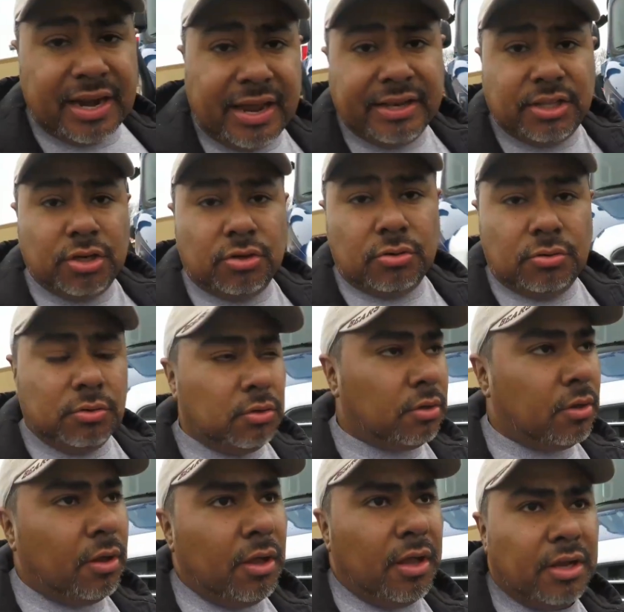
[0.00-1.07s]
that I do
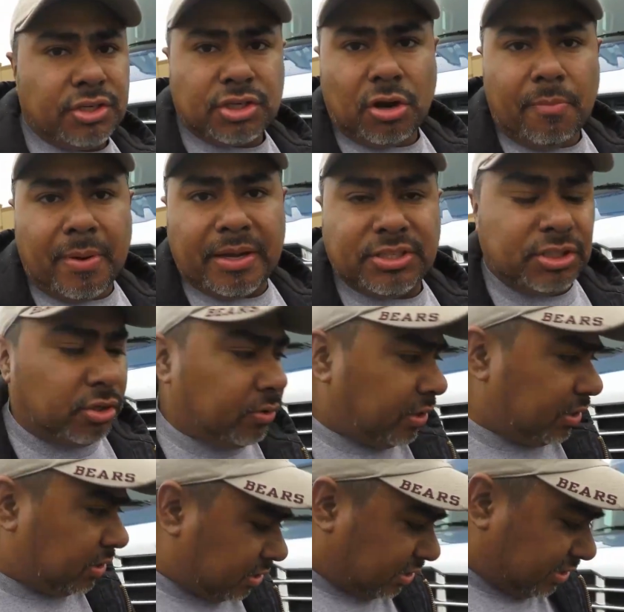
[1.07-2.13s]
show my
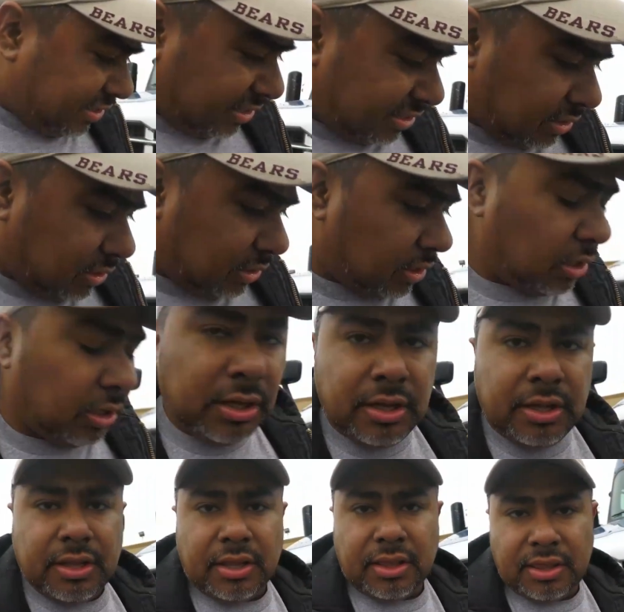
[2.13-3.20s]
students
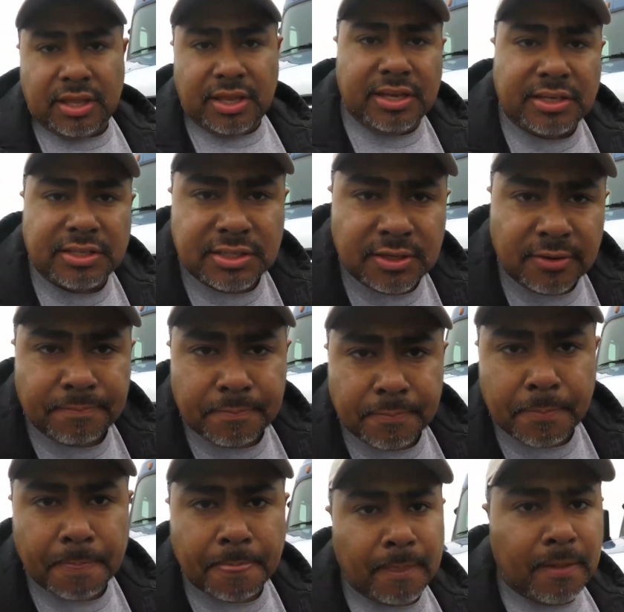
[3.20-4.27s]
this
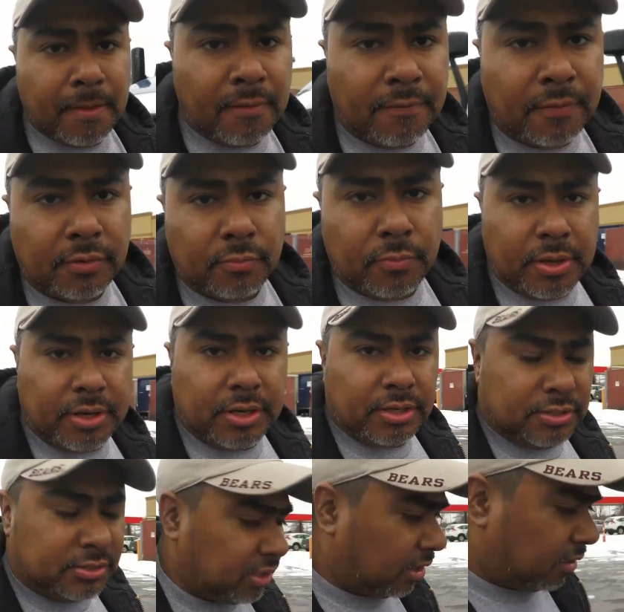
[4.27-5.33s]
for the winter
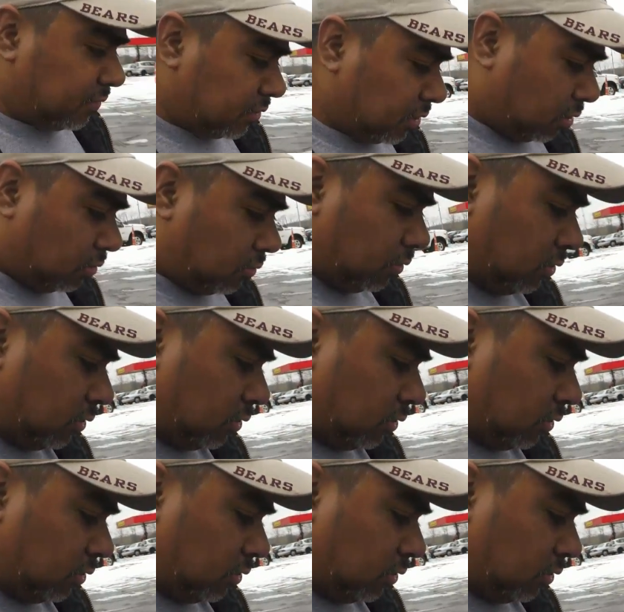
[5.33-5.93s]
and stuff. So